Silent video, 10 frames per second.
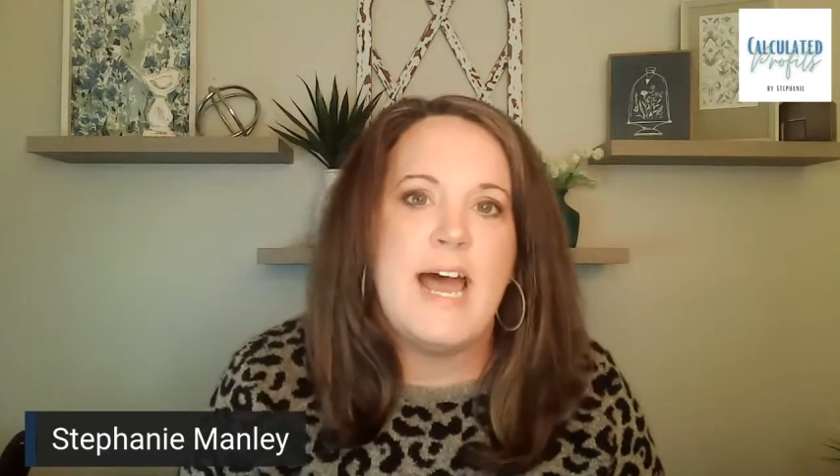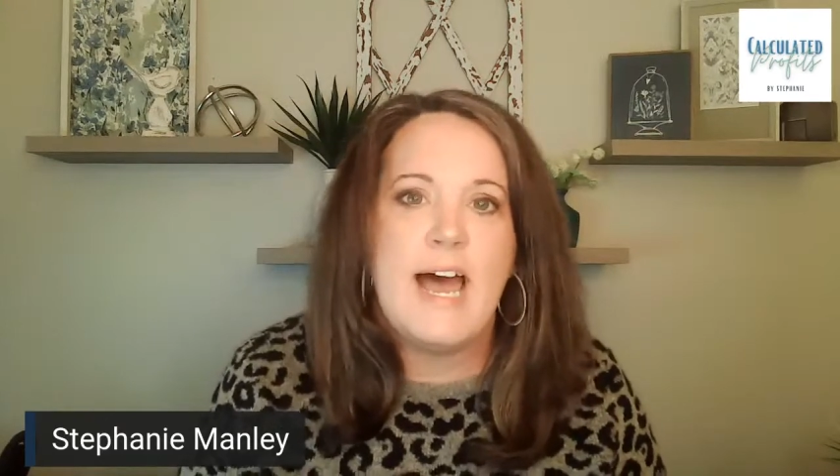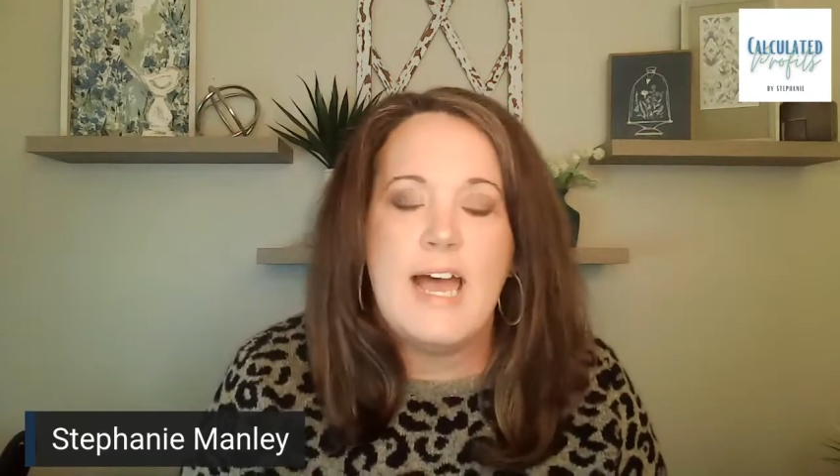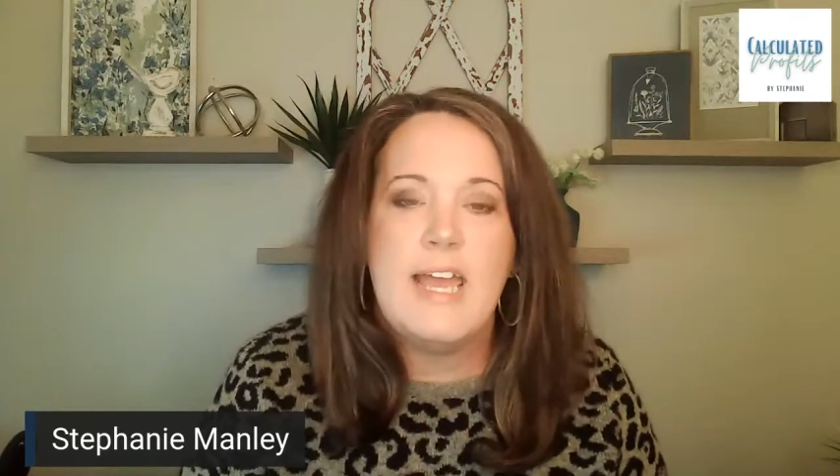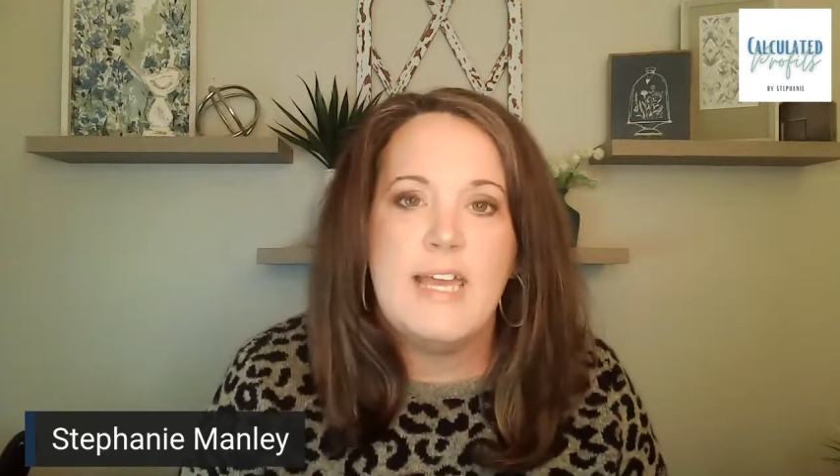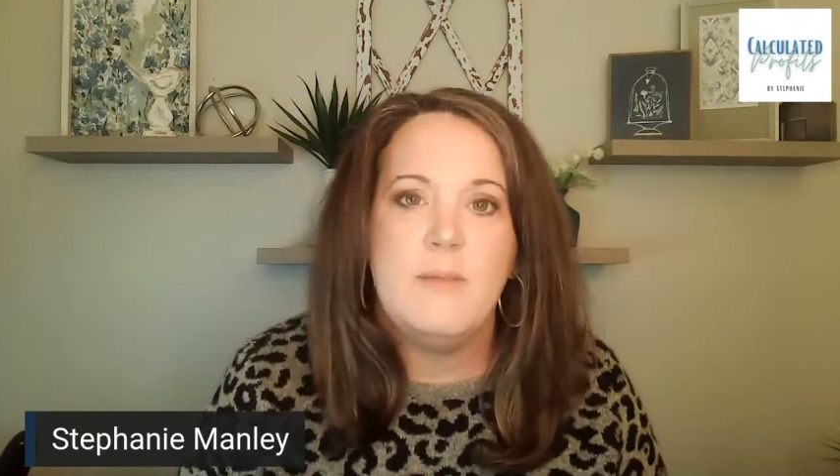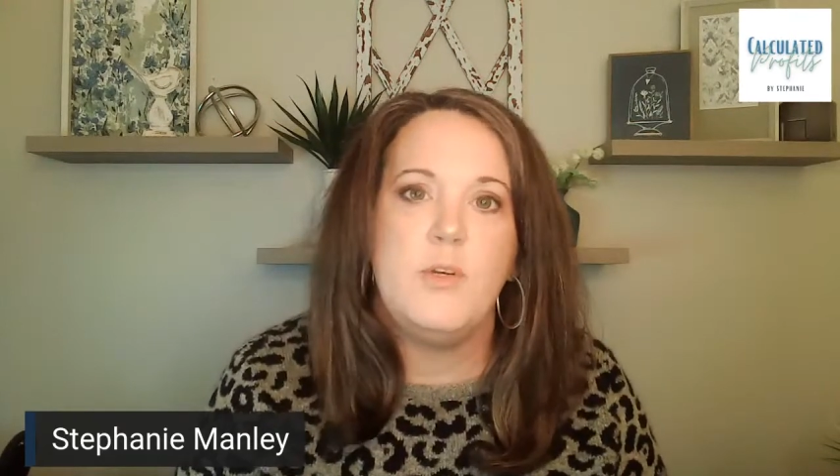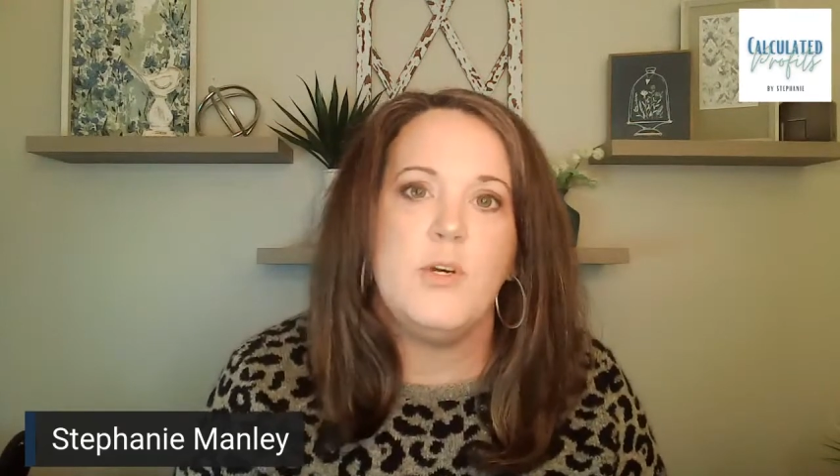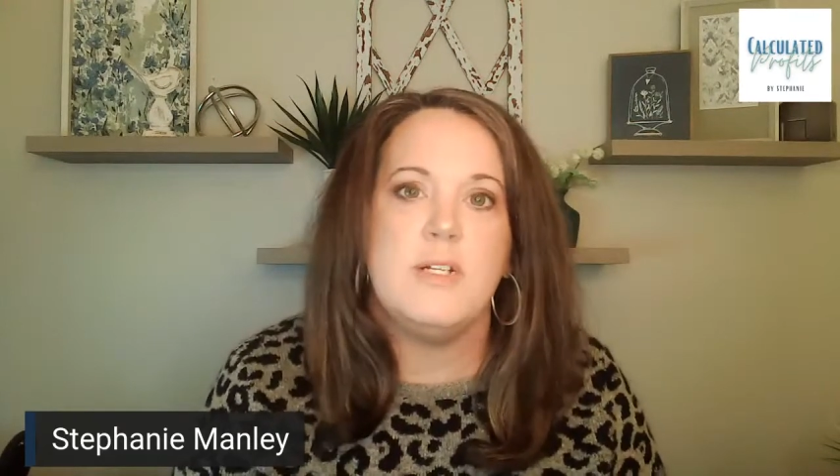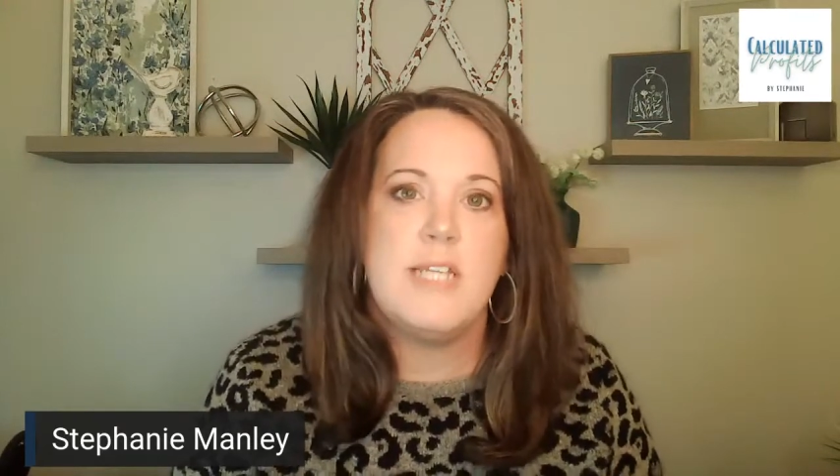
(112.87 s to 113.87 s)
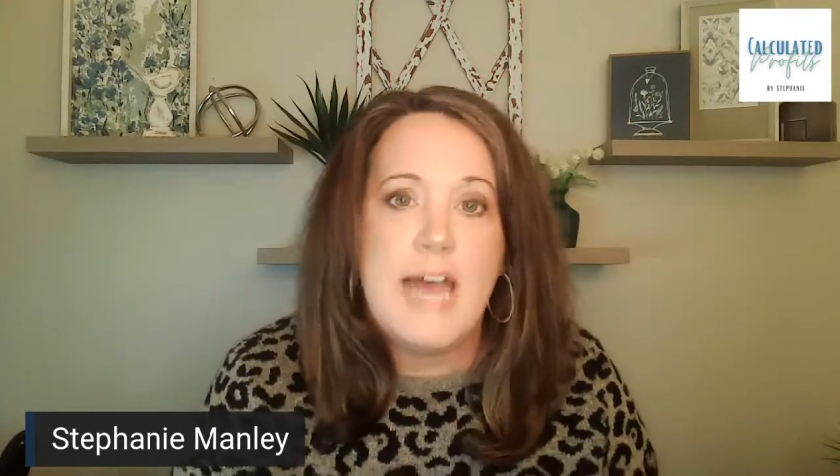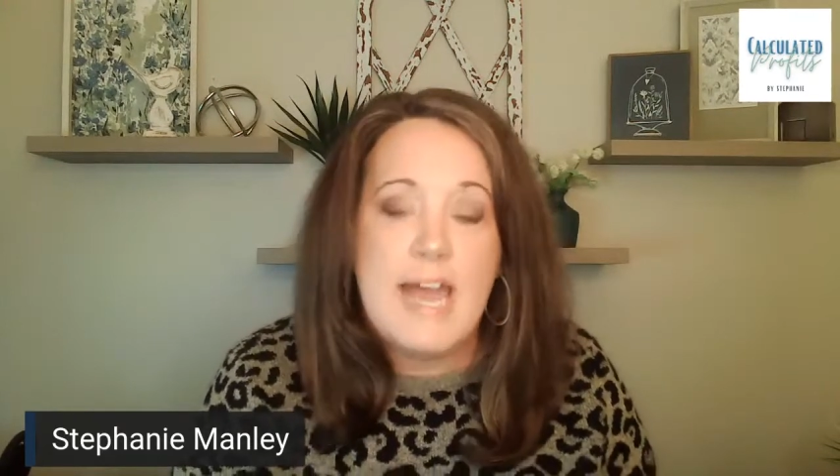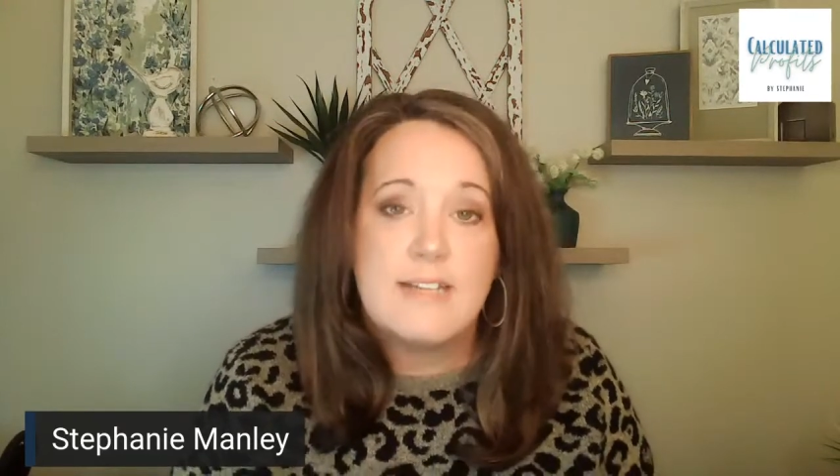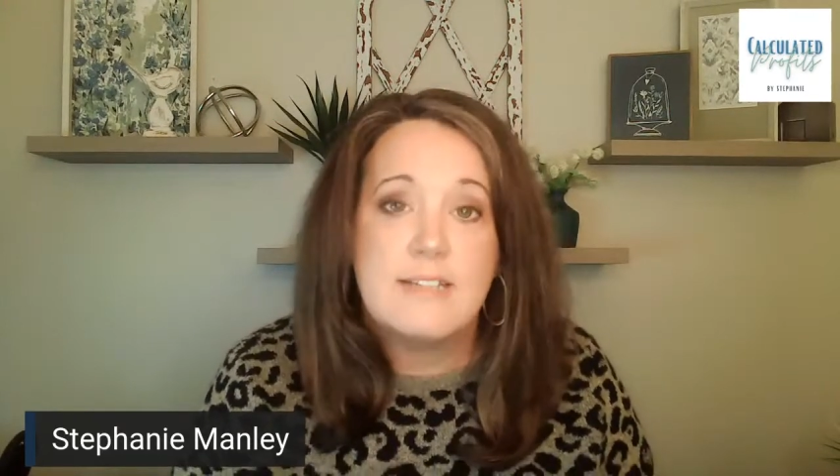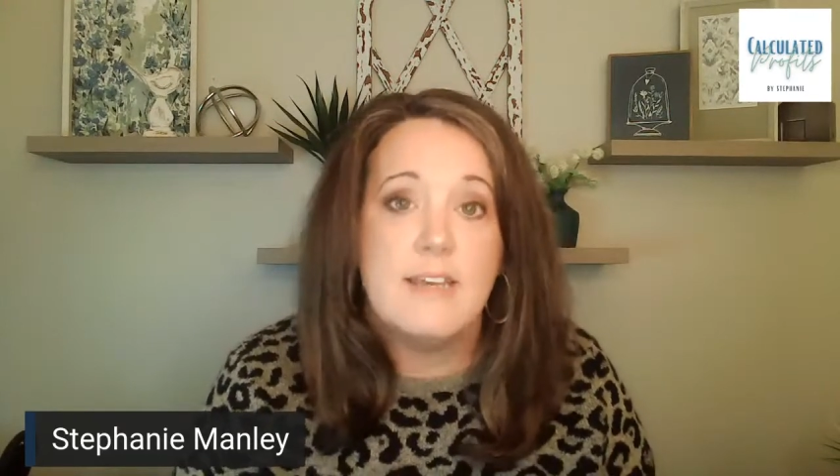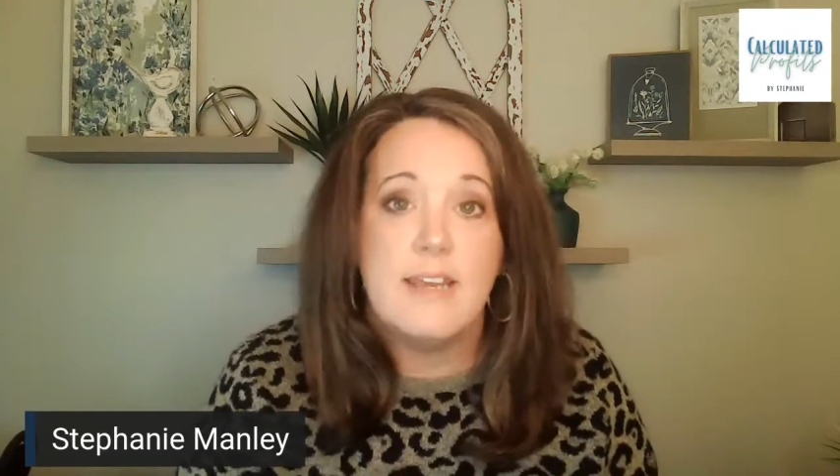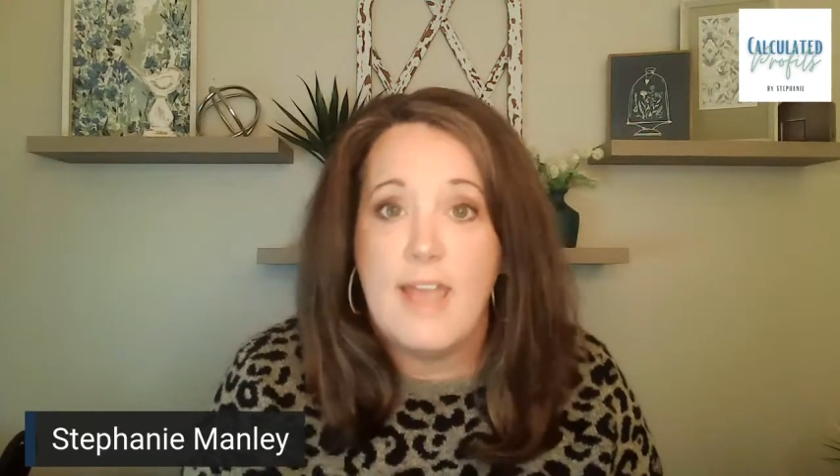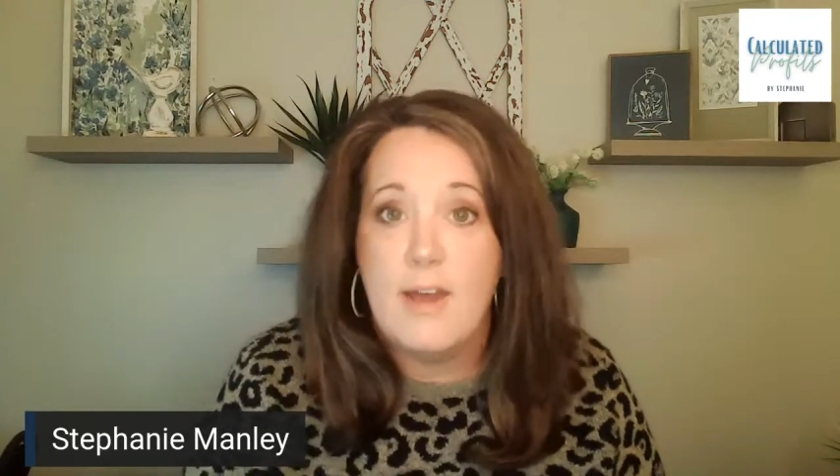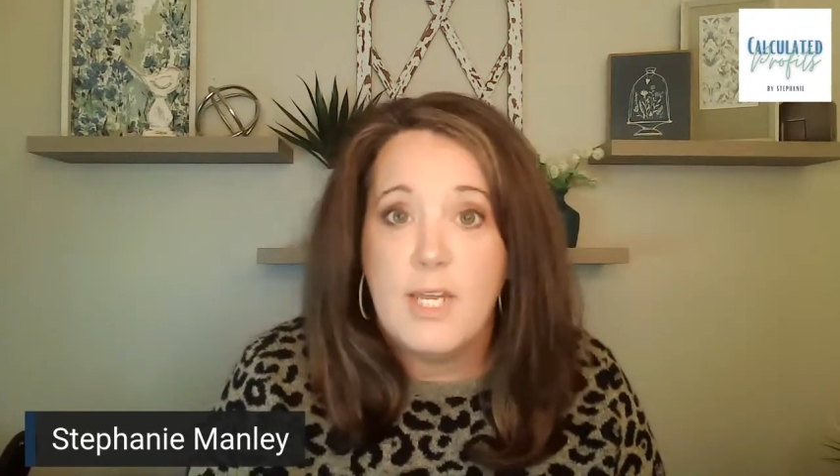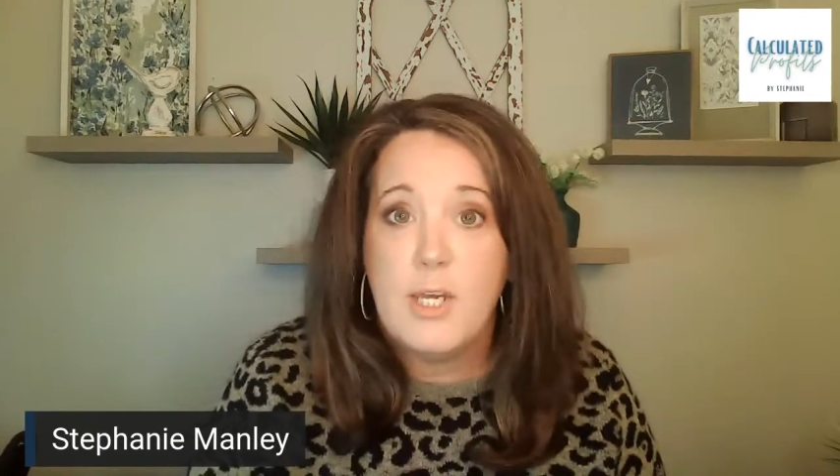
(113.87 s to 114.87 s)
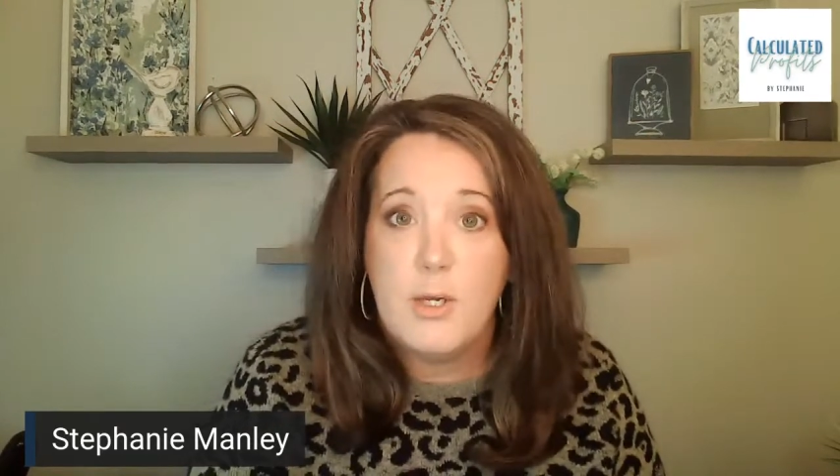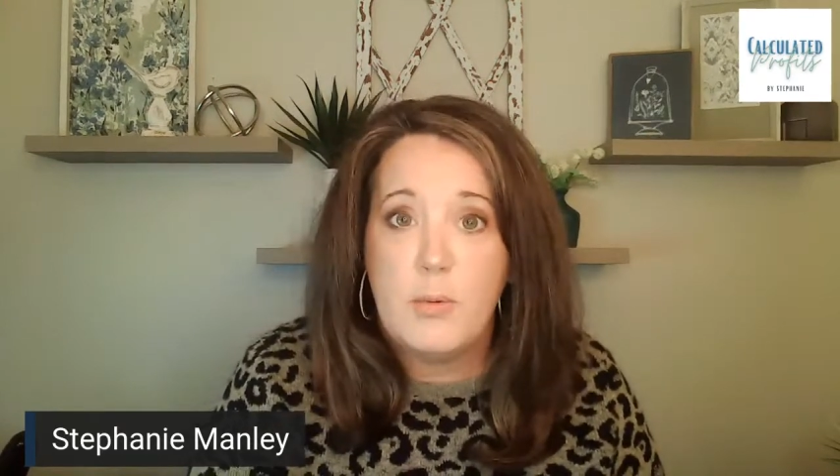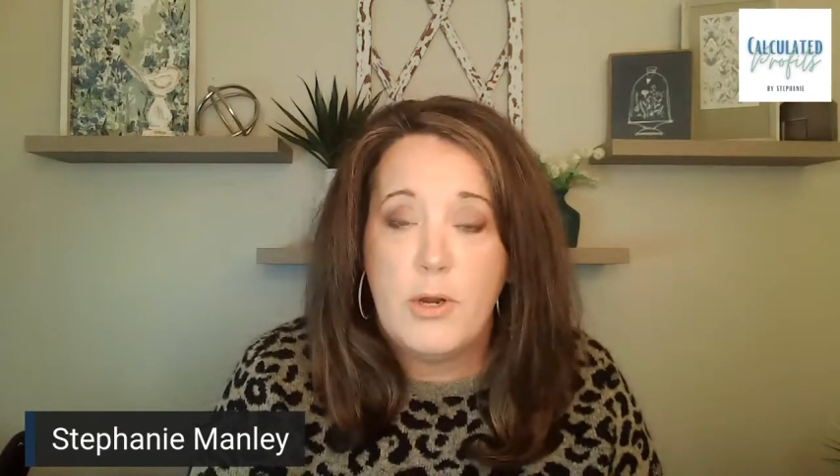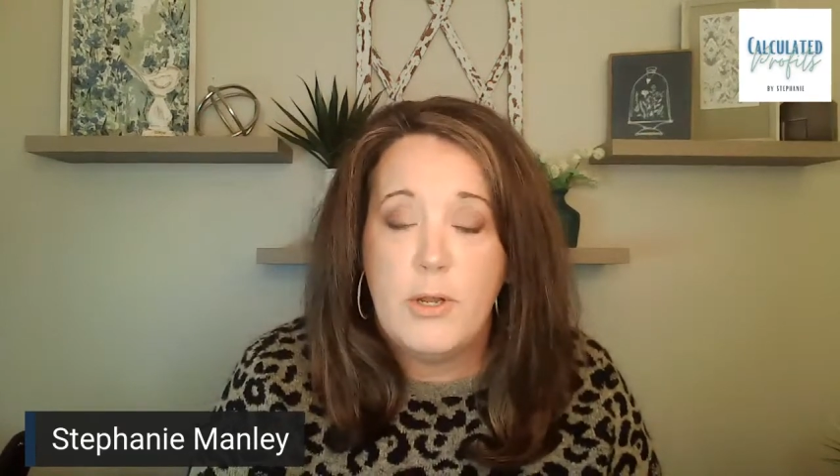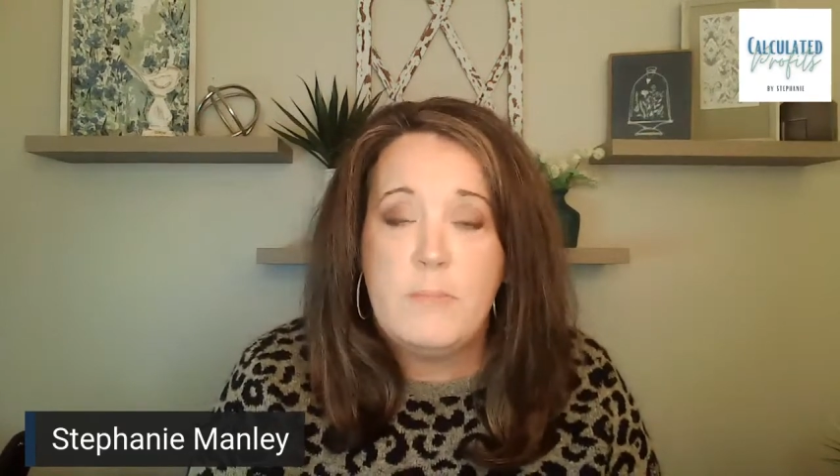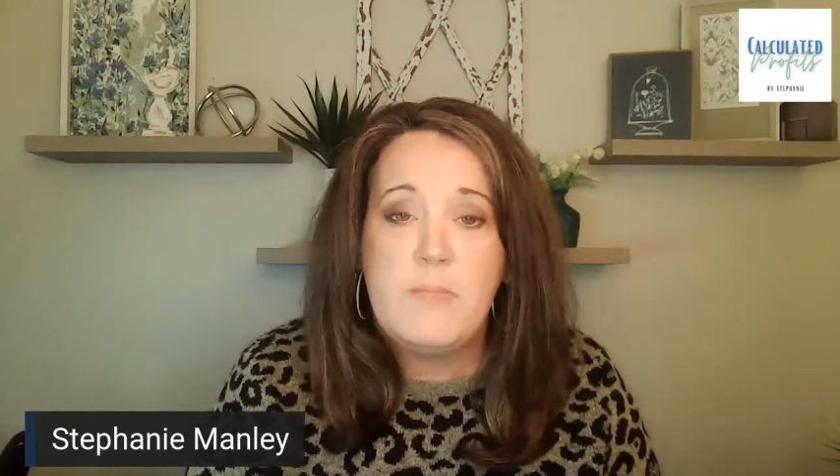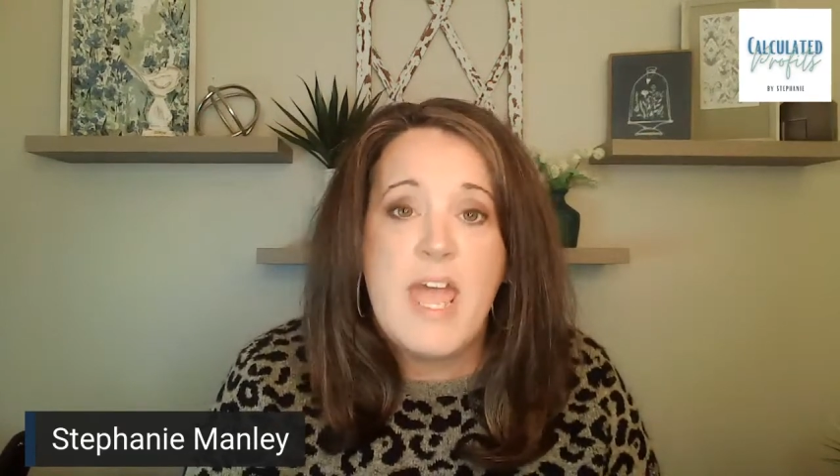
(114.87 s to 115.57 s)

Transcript: I am your tax and accounting guru.